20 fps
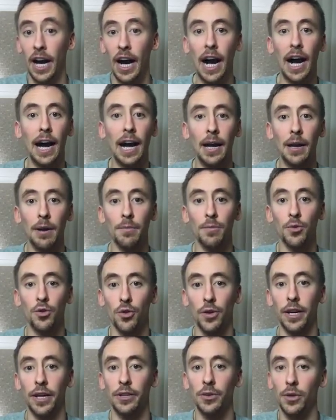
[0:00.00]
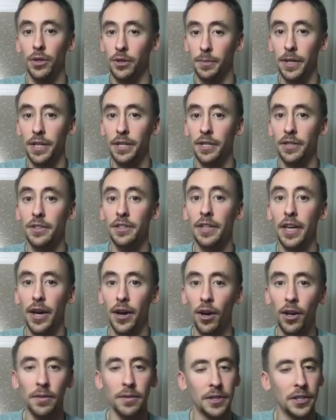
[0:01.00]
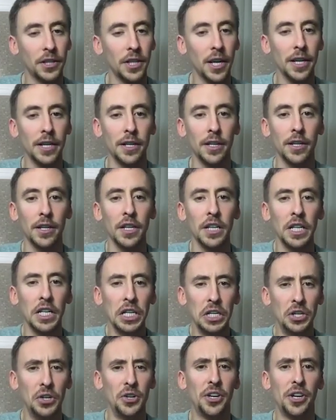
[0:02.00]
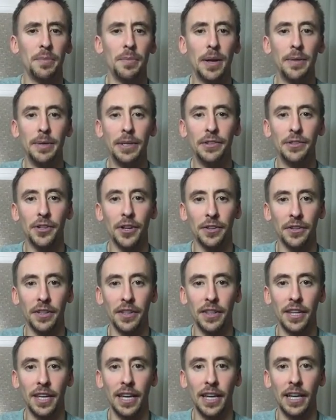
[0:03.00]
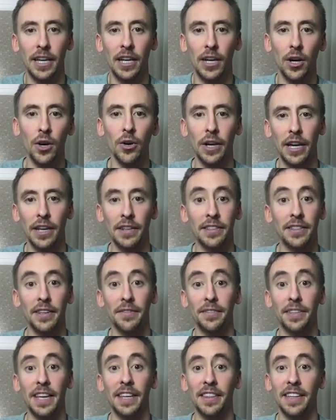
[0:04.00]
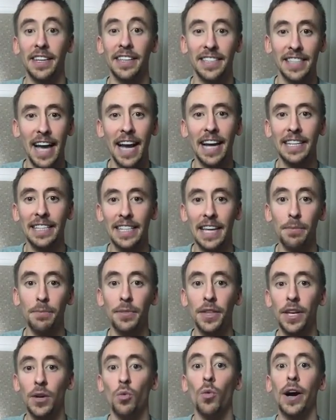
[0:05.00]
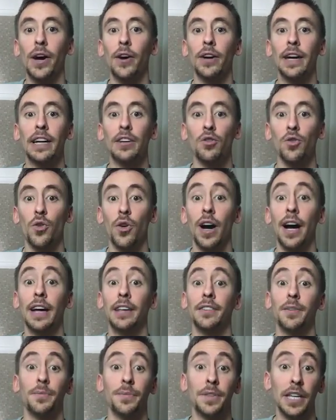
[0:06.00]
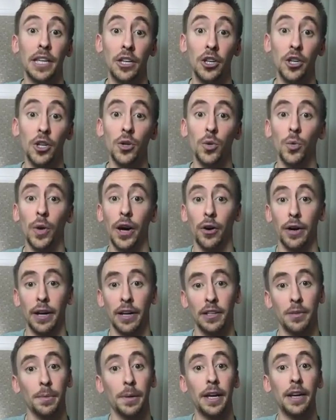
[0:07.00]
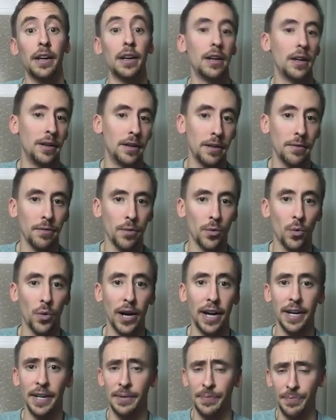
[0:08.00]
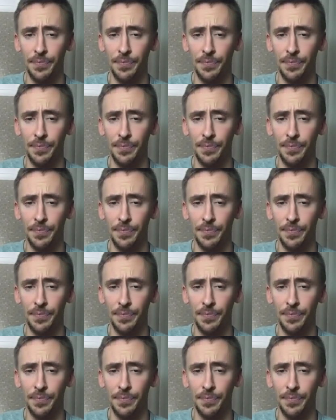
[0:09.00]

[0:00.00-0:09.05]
I am trying to explain this? Then all of a sudden you can maybe start to think, okay, instead of saying the exact same thing, why don't I try something new? Why don't I explain it in a different way?